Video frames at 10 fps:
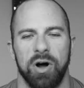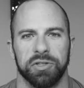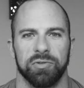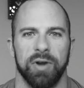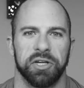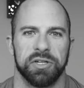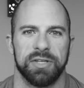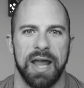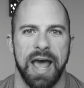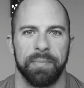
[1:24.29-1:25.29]
alterations
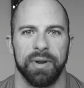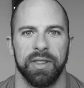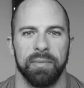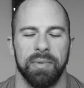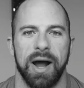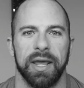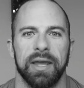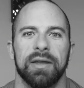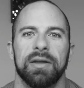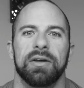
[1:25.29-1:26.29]
that happen in the body.